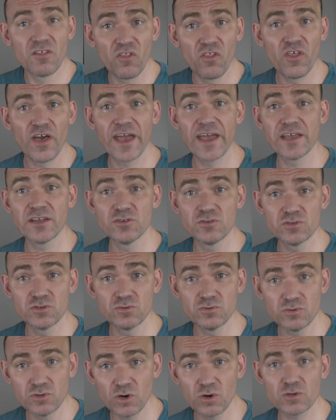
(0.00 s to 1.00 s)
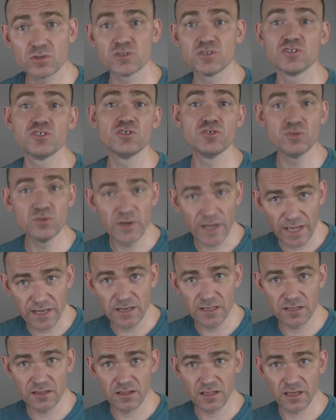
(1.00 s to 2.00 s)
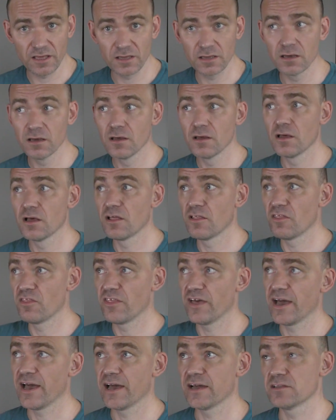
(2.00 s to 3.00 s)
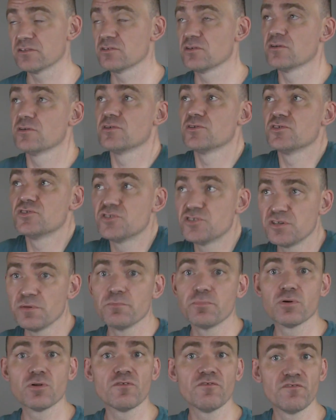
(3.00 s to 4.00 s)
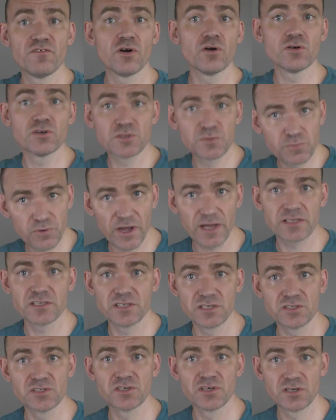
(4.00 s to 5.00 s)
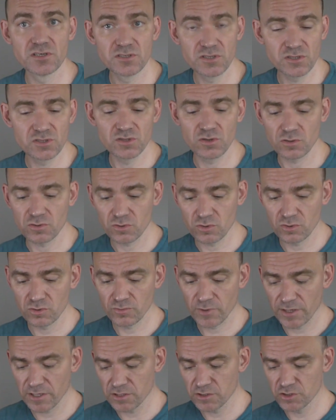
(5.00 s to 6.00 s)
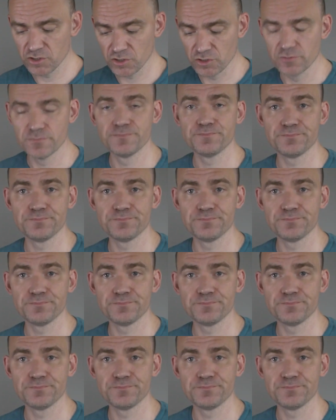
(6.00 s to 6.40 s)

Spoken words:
they do not do anything that simple focused practice does not already do.